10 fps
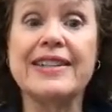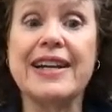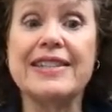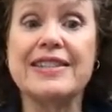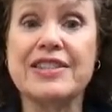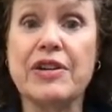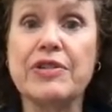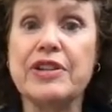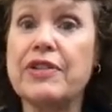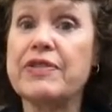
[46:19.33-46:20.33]
And so
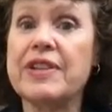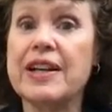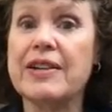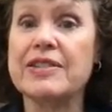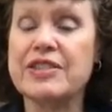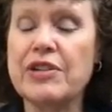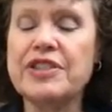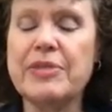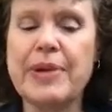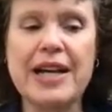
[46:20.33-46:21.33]

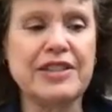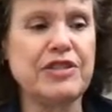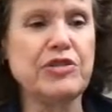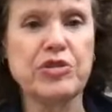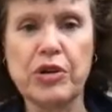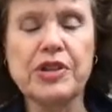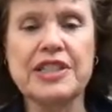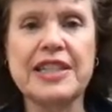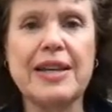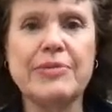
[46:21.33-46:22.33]
sociopaths use all the
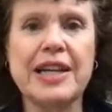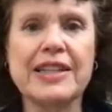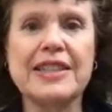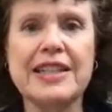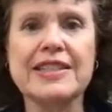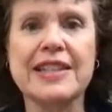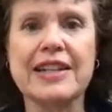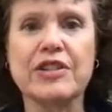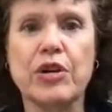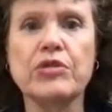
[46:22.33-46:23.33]
same techniques
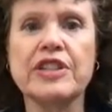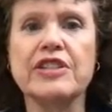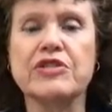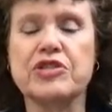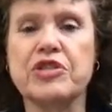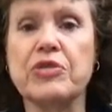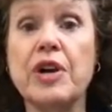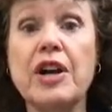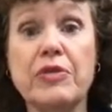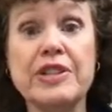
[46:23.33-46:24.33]
that cult leaders do,
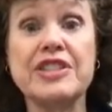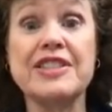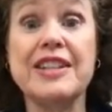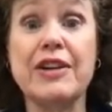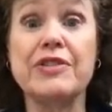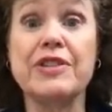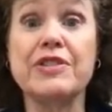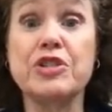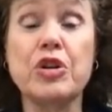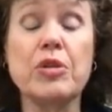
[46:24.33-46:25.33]
which
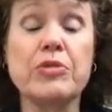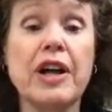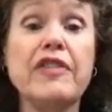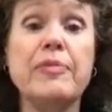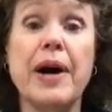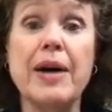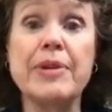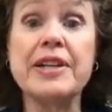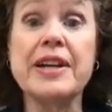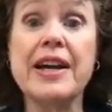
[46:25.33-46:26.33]
the term love
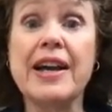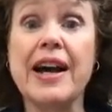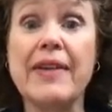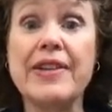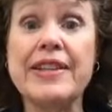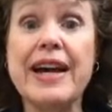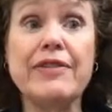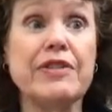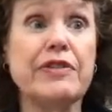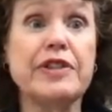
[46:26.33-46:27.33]
bombing, I mean, that
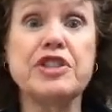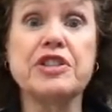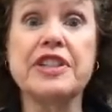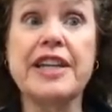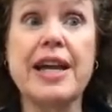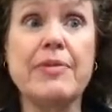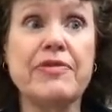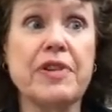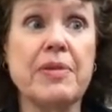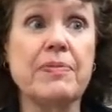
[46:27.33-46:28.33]
originally came
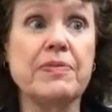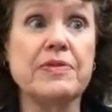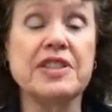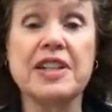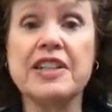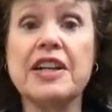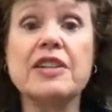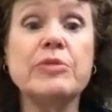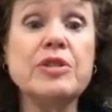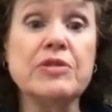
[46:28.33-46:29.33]
from Sung Young
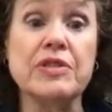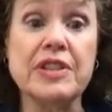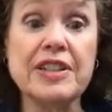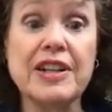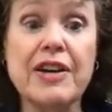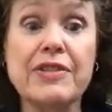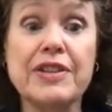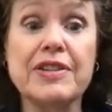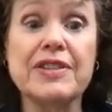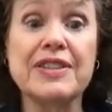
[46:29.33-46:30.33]
Moon,
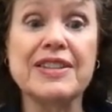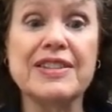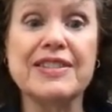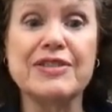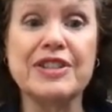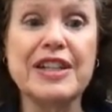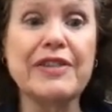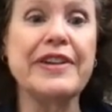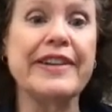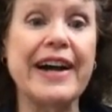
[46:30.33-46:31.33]
the
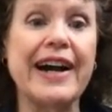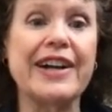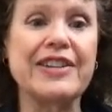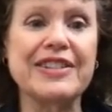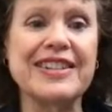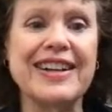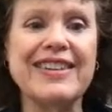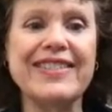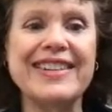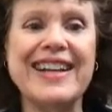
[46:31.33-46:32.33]
Unitarian guy,
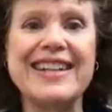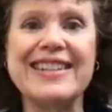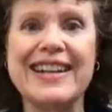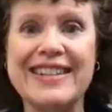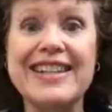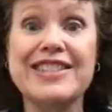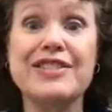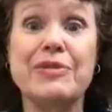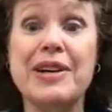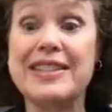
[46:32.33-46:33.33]
and he's
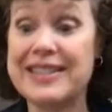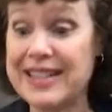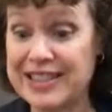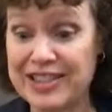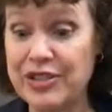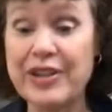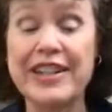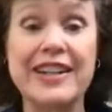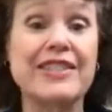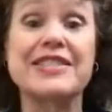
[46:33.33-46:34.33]
the one that
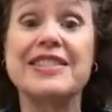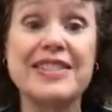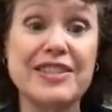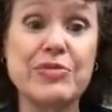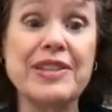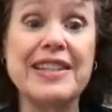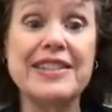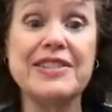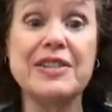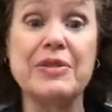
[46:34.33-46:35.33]
started it, because this is what they
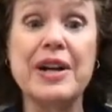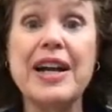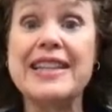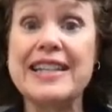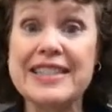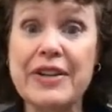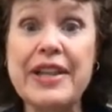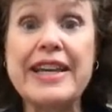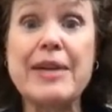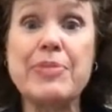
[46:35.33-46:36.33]
do. That's how
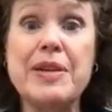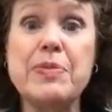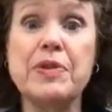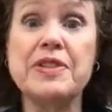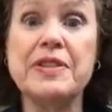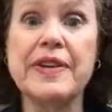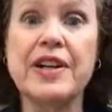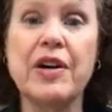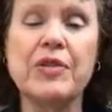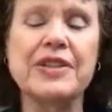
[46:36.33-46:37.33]
they get people into the
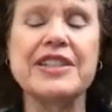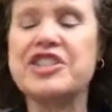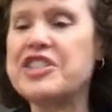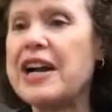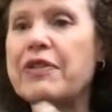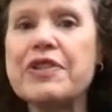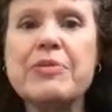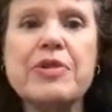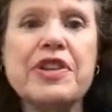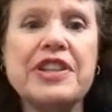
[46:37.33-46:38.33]
cult. They shower them
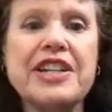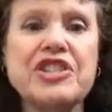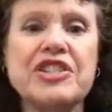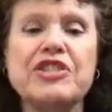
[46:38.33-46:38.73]
with attention.